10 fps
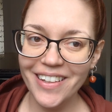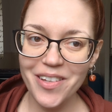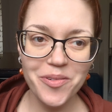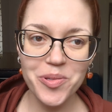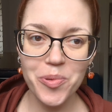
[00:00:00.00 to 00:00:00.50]

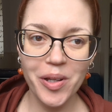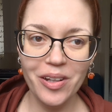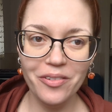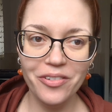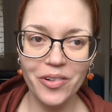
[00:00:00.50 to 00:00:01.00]
It was
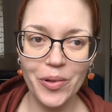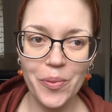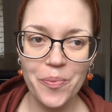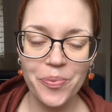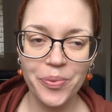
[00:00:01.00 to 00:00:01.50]

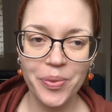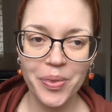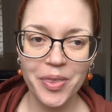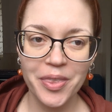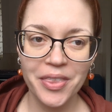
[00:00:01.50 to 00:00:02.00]
wonderful.
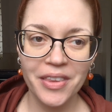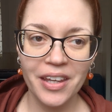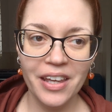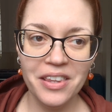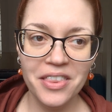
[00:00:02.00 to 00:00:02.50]

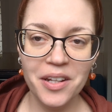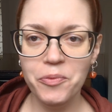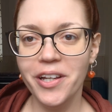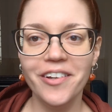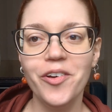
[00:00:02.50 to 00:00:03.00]
And then
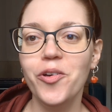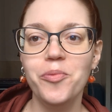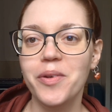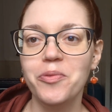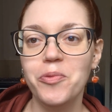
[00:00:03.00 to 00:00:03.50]
we got
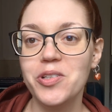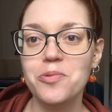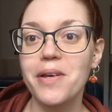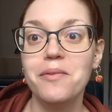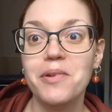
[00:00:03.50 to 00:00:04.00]
home and went
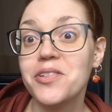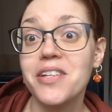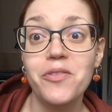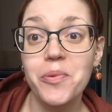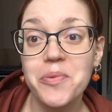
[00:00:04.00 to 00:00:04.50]
to bed because
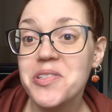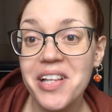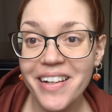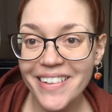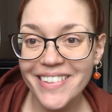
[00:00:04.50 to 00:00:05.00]
everyone was
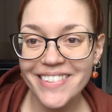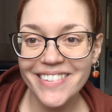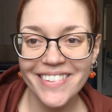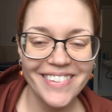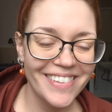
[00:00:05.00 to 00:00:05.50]
tired.
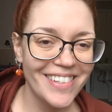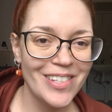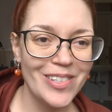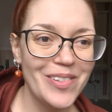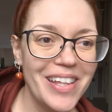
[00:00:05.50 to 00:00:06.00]

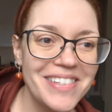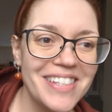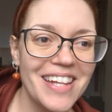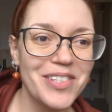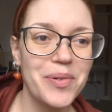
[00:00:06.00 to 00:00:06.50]
So that's
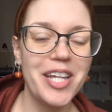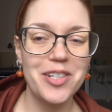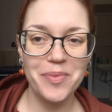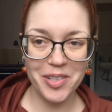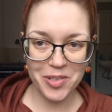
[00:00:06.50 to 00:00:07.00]
the
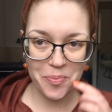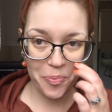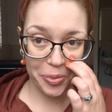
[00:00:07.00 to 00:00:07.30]
excitement.